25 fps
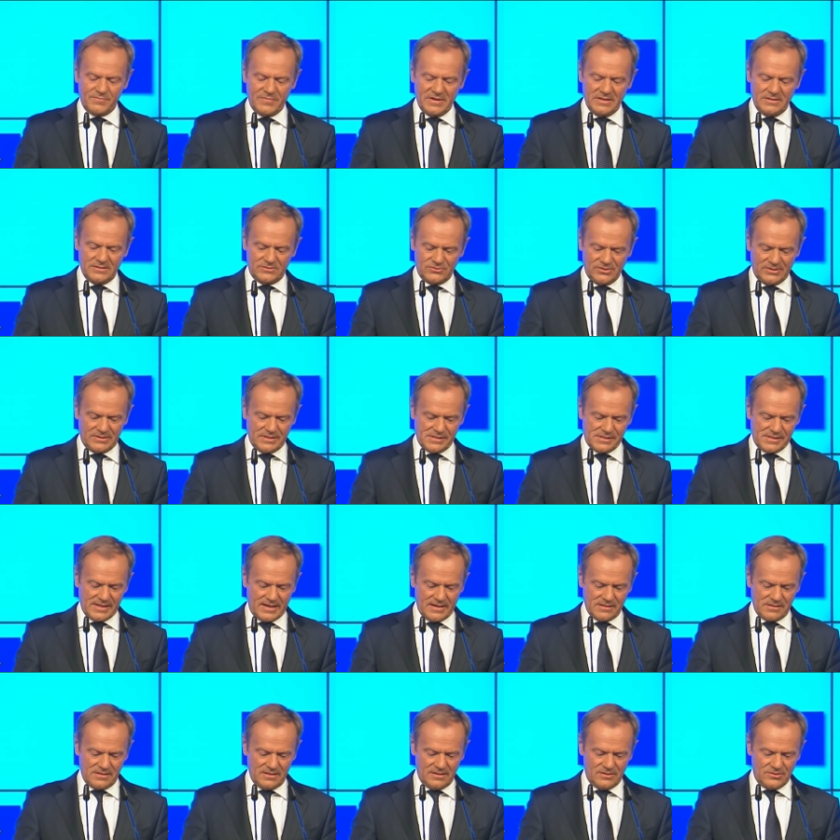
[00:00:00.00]
been
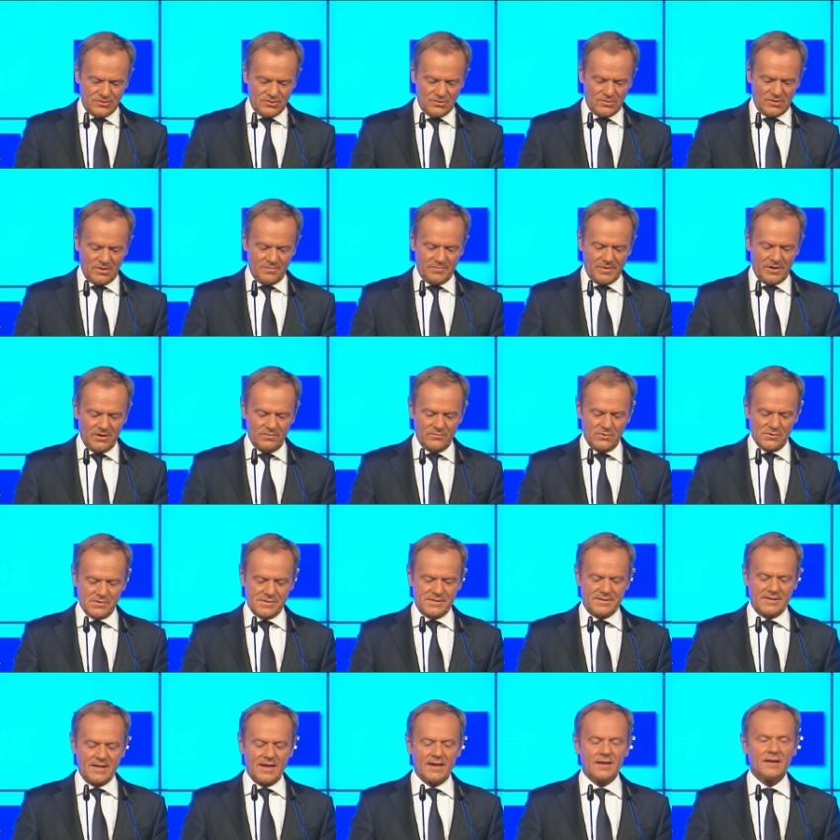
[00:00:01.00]
criticizing Europe
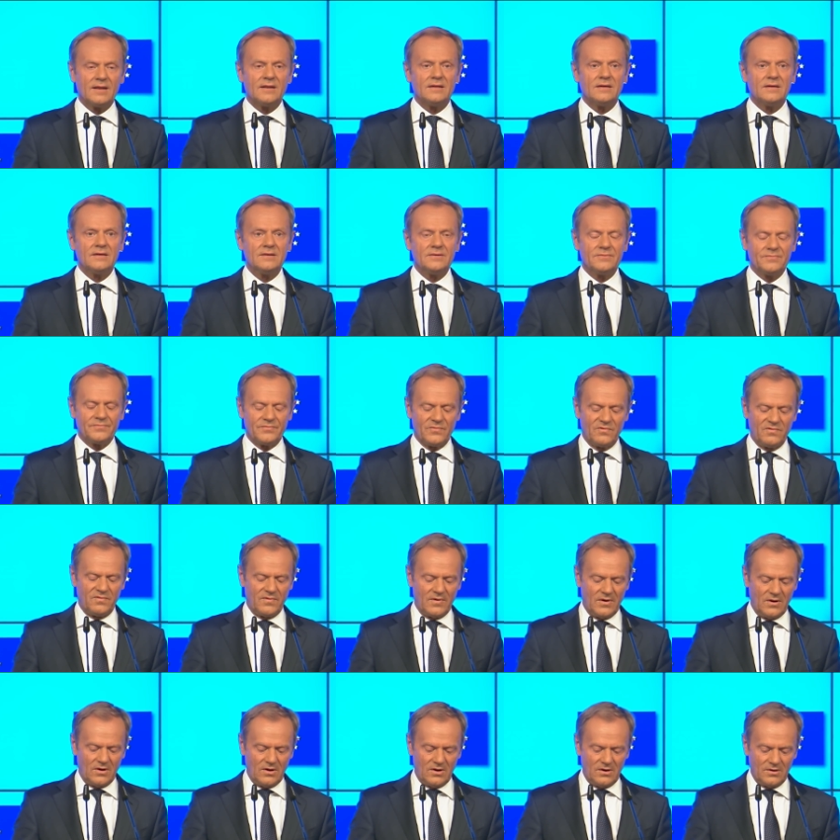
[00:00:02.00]
almost daily
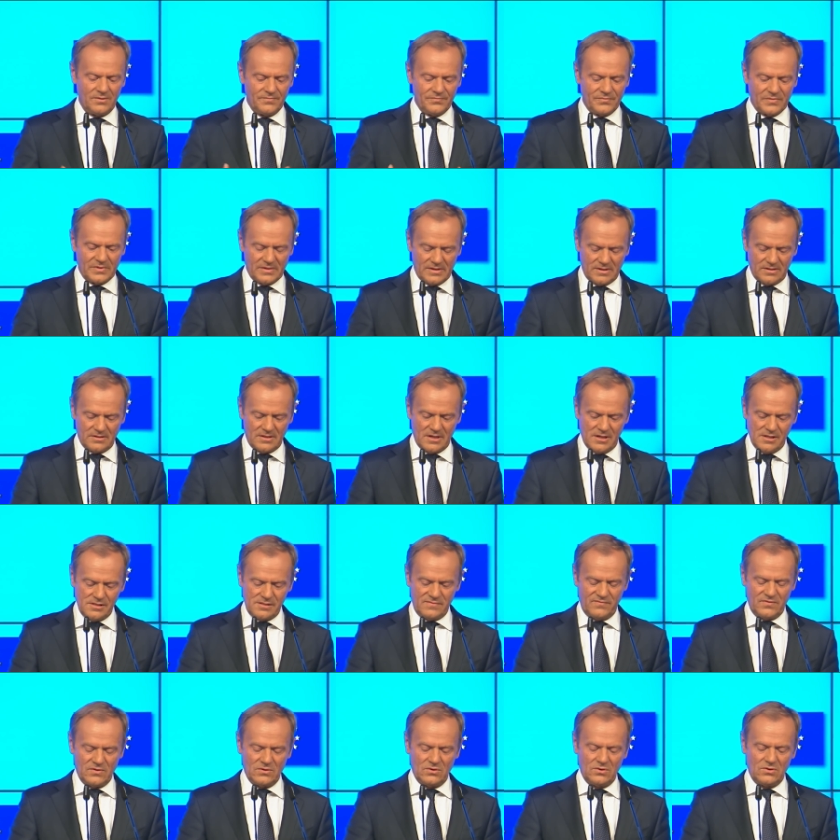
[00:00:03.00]
for, in
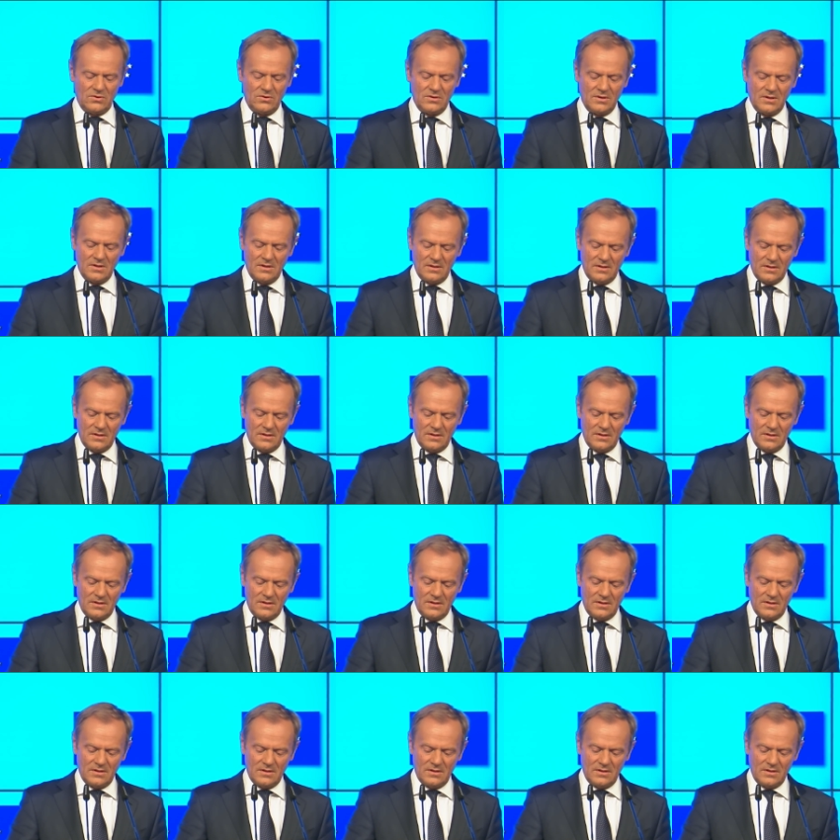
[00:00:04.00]
his view,